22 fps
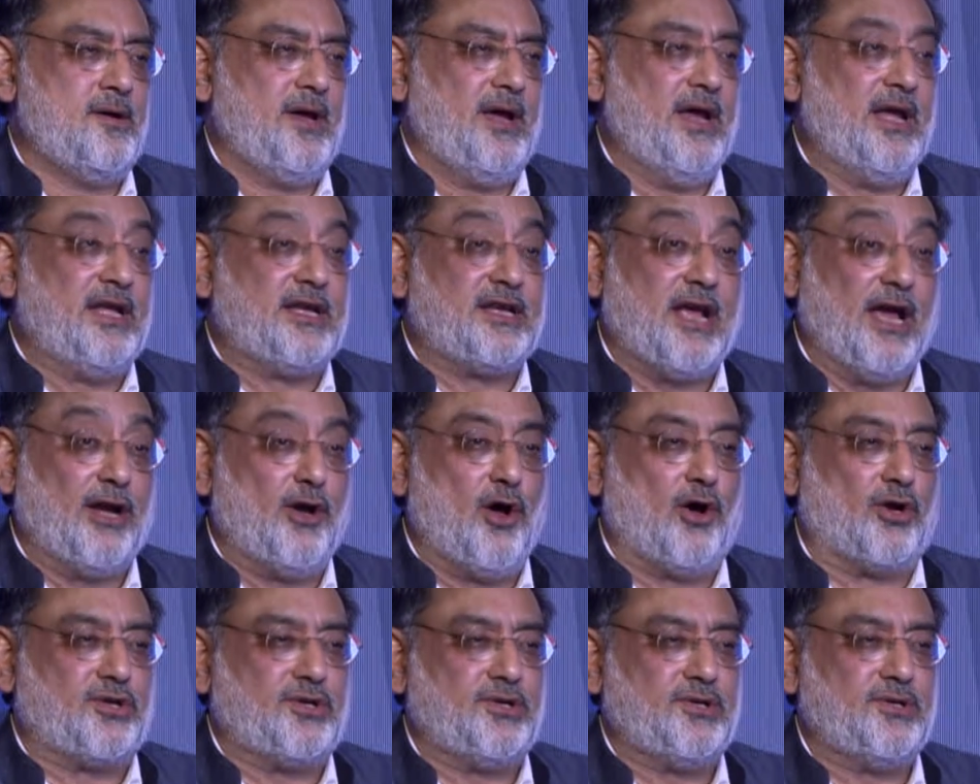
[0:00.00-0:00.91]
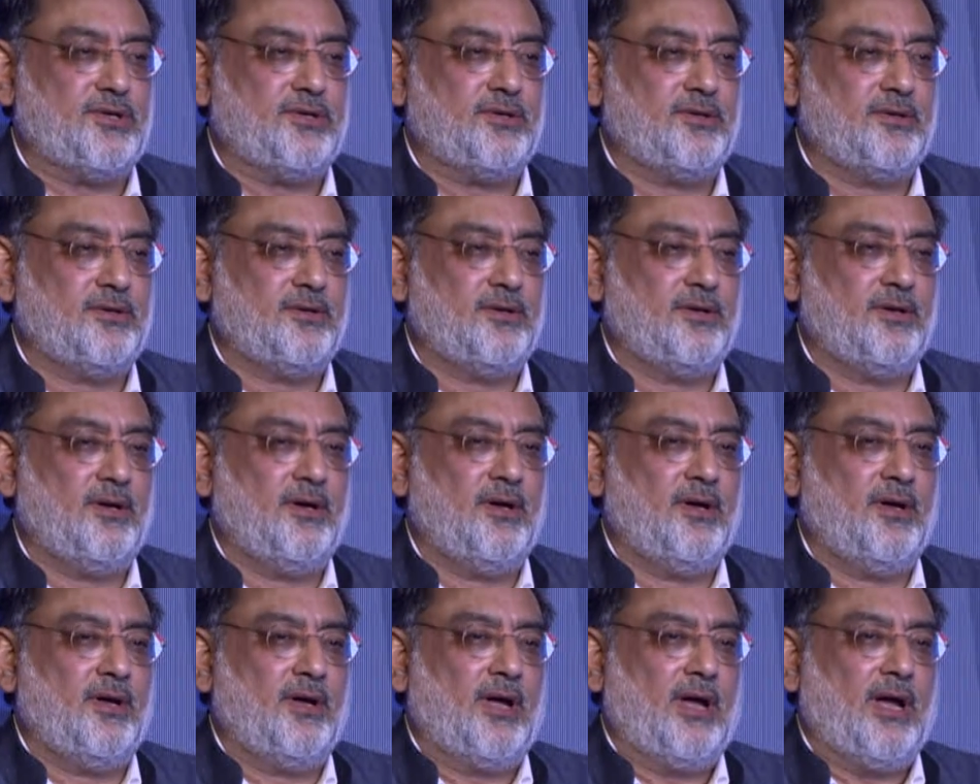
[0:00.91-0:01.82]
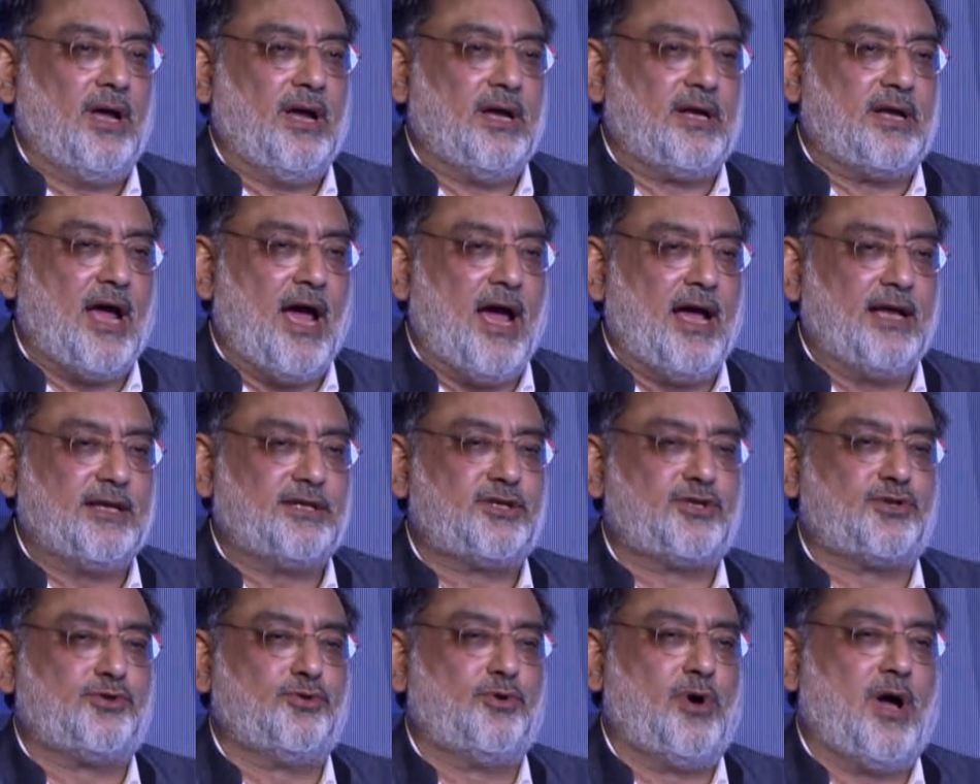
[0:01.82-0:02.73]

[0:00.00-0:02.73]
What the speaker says: It cannot. It has to